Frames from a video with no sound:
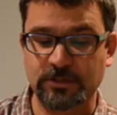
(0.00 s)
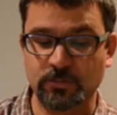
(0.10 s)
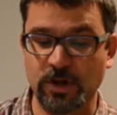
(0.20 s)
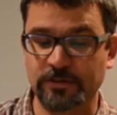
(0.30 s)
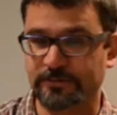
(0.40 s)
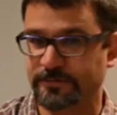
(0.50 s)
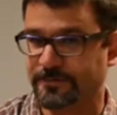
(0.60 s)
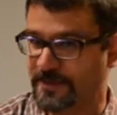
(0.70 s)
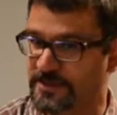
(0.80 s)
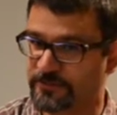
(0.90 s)
Well,
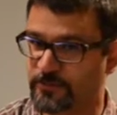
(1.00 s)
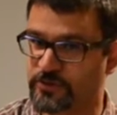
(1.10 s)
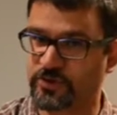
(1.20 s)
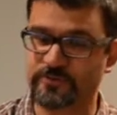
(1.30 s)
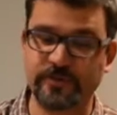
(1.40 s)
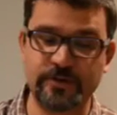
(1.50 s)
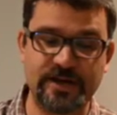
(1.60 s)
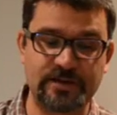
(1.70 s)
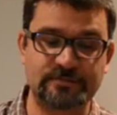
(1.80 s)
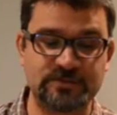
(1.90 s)
they differ in terms of their
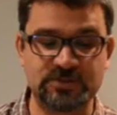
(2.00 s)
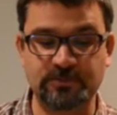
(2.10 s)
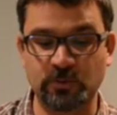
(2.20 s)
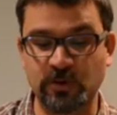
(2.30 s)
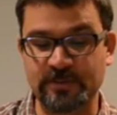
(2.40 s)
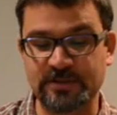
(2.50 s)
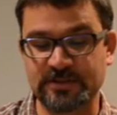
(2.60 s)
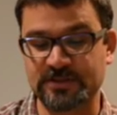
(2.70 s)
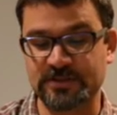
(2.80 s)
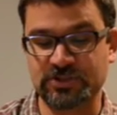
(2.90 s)
aims.
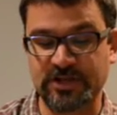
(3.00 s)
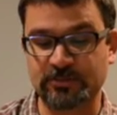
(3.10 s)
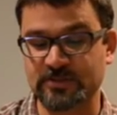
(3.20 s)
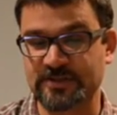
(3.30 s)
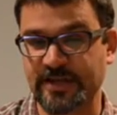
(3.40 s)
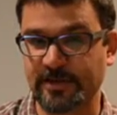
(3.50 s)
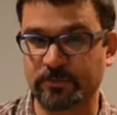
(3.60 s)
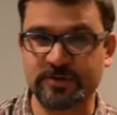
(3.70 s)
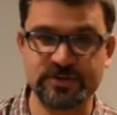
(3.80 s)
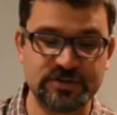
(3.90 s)
Deployment is a general setup
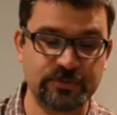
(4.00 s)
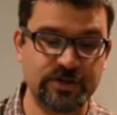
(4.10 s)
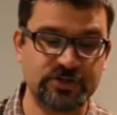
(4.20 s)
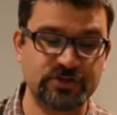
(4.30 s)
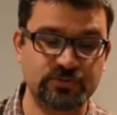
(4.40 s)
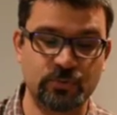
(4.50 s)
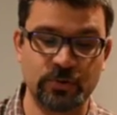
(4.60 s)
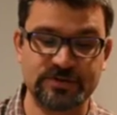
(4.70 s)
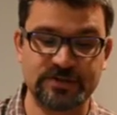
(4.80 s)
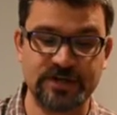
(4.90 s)
with considerations
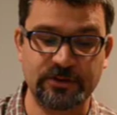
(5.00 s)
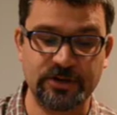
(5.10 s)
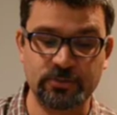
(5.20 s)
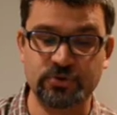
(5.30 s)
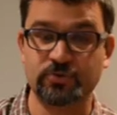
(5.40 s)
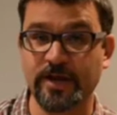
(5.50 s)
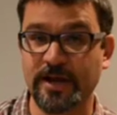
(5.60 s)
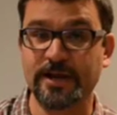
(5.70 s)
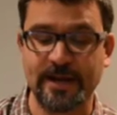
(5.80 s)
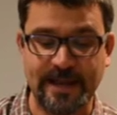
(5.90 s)
towards scenario,
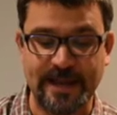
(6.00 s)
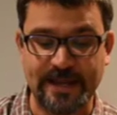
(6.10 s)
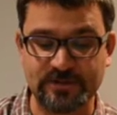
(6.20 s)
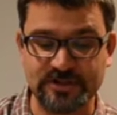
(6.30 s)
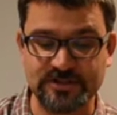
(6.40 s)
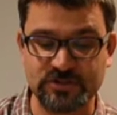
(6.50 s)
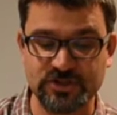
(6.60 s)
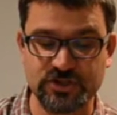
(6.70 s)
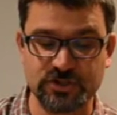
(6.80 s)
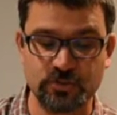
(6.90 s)
terrain, enemy
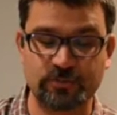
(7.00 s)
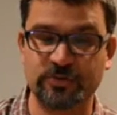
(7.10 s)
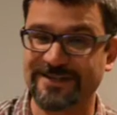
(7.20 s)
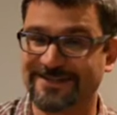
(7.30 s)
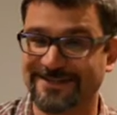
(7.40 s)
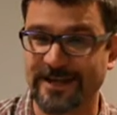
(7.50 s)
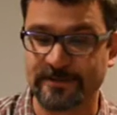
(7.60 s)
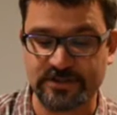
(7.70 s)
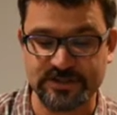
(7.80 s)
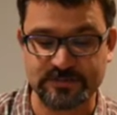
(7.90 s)
disposition, or predicted
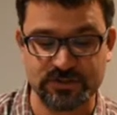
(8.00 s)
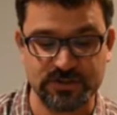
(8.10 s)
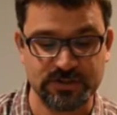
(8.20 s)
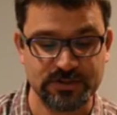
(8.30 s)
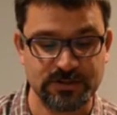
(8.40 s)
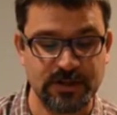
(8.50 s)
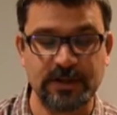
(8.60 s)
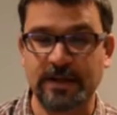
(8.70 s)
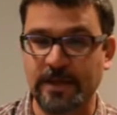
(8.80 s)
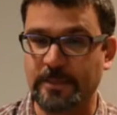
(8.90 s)
enemy disposition,
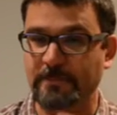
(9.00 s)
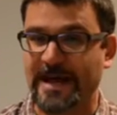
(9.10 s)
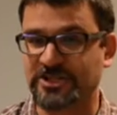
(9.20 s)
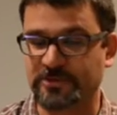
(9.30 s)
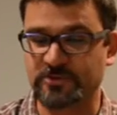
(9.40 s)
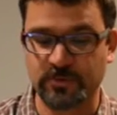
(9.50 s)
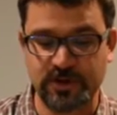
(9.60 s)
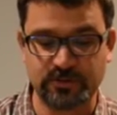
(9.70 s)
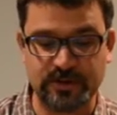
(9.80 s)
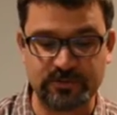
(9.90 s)
and the matchups you want
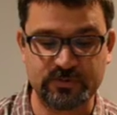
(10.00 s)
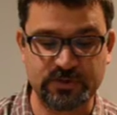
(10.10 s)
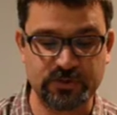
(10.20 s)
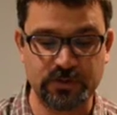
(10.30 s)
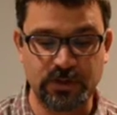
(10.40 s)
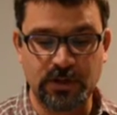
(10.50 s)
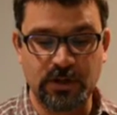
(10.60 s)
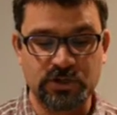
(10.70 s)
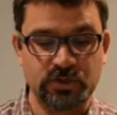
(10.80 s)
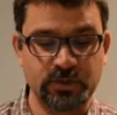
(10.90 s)
to create between your
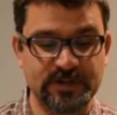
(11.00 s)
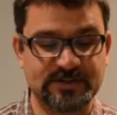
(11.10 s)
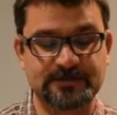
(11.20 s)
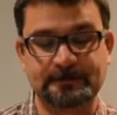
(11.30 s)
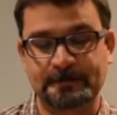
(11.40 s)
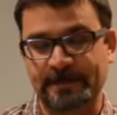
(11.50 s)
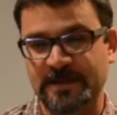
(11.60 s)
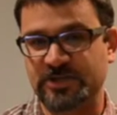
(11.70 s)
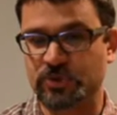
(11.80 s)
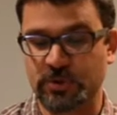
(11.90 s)
units.
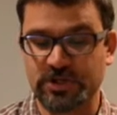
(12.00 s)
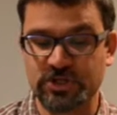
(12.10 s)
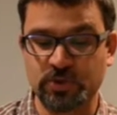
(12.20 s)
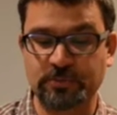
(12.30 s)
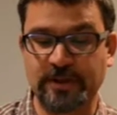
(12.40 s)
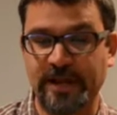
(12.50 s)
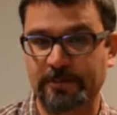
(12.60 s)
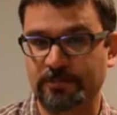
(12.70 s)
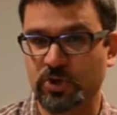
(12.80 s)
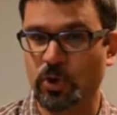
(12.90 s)
It's your initial
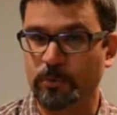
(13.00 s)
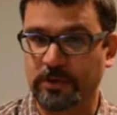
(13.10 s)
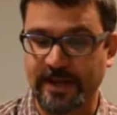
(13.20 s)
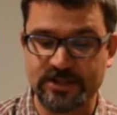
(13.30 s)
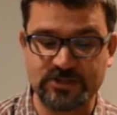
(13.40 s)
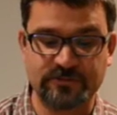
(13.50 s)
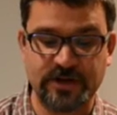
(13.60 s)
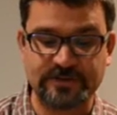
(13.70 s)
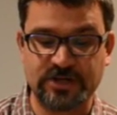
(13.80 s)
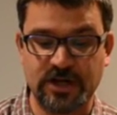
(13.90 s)
plan, but no plan
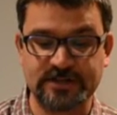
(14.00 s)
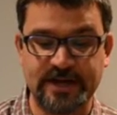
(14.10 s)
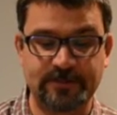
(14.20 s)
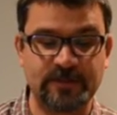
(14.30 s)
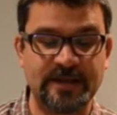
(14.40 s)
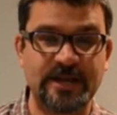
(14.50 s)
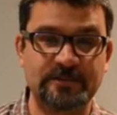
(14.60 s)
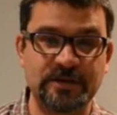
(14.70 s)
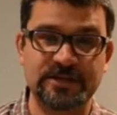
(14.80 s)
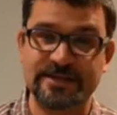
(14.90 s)
survives contact with the
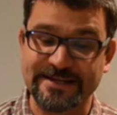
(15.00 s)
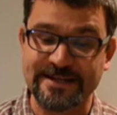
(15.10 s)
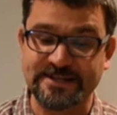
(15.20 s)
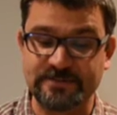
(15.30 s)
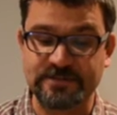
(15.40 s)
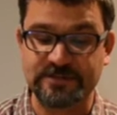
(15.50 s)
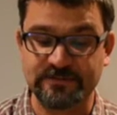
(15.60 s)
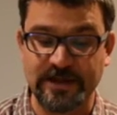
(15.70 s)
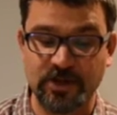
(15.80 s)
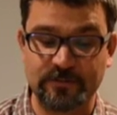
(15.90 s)
enemy. It needs to be
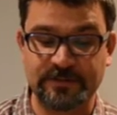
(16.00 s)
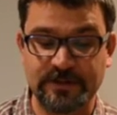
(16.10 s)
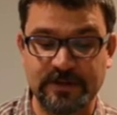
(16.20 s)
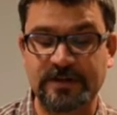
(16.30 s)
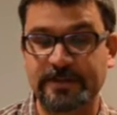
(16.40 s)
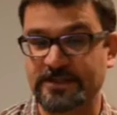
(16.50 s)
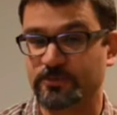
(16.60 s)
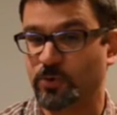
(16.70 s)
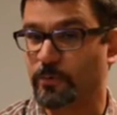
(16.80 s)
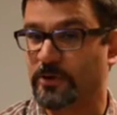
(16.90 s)
developed. That's
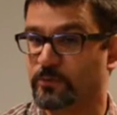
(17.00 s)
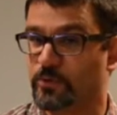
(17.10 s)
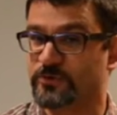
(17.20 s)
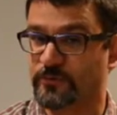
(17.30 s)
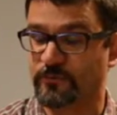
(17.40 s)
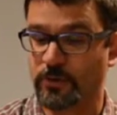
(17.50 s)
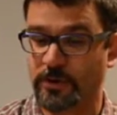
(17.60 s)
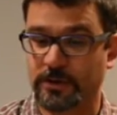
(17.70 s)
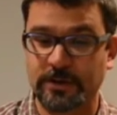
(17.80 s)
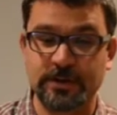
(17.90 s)
what opening moves are
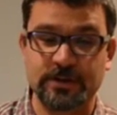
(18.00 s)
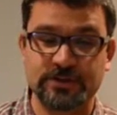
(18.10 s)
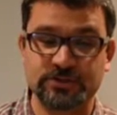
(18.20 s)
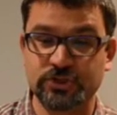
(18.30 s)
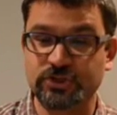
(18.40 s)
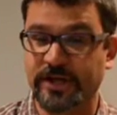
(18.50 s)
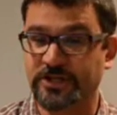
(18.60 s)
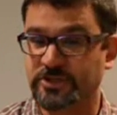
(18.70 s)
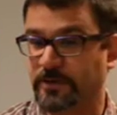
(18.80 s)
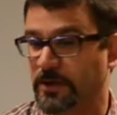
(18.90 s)
for. It's going to
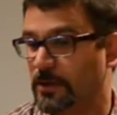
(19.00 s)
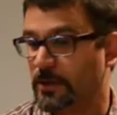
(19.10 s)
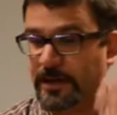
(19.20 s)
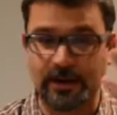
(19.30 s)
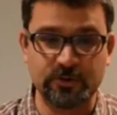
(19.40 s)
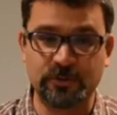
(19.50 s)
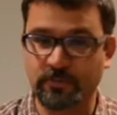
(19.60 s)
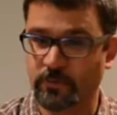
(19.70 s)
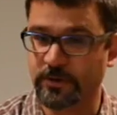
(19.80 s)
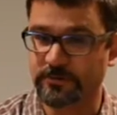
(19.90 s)
change depending on how your
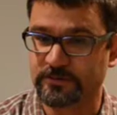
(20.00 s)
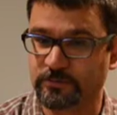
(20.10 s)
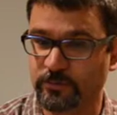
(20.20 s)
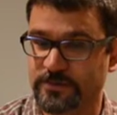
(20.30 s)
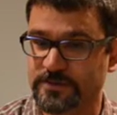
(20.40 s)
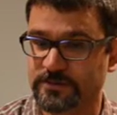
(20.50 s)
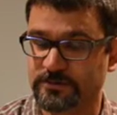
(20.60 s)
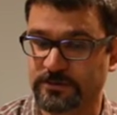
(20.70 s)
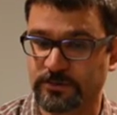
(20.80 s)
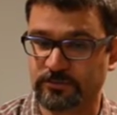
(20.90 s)
opponent deploys
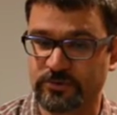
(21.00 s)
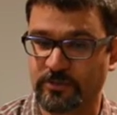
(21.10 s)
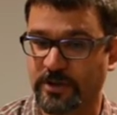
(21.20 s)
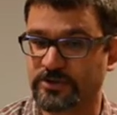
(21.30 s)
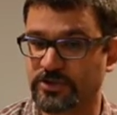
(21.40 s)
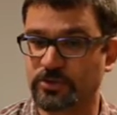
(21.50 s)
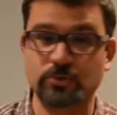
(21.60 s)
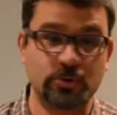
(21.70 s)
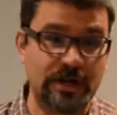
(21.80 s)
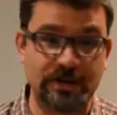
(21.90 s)
in response to you,
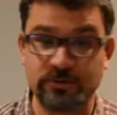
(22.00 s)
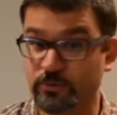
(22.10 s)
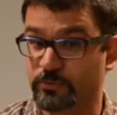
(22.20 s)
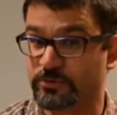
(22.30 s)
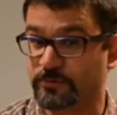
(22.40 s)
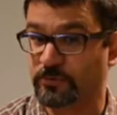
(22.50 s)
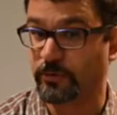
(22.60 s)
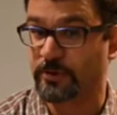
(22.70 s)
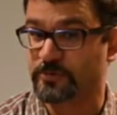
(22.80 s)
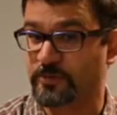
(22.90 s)
or how you
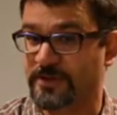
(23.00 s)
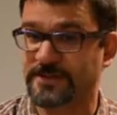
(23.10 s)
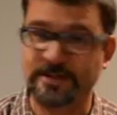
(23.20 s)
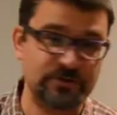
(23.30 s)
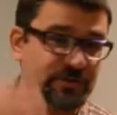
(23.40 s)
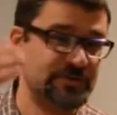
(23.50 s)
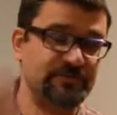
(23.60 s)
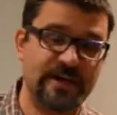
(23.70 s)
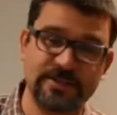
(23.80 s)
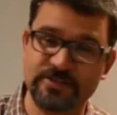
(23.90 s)
deploy in response to him in his
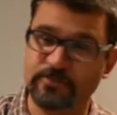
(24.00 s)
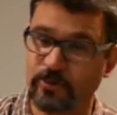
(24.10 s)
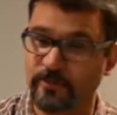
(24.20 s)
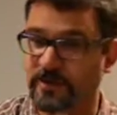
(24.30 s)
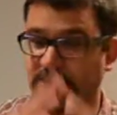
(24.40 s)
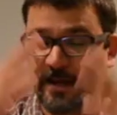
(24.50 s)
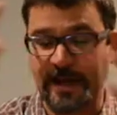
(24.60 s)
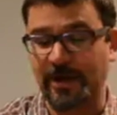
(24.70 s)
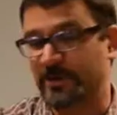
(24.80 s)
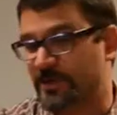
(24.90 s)
advanced deployment,
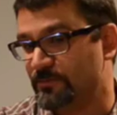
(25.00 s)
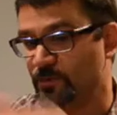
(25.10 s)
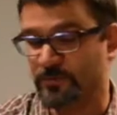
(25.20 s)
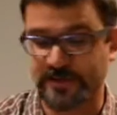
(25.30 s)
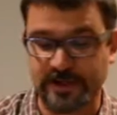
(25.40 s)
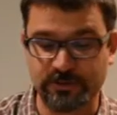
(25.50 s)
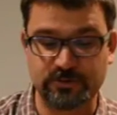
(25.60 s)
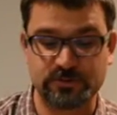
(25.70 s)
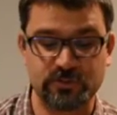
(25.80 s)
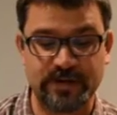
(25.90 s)
how he moves, and how
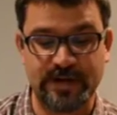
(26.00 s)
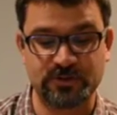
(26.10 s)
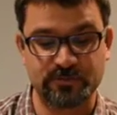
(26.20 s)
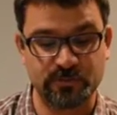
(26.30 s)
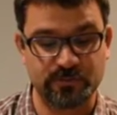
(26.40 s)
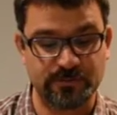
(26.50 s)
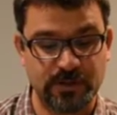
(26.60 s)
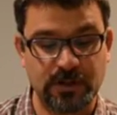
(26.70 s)
you counter move.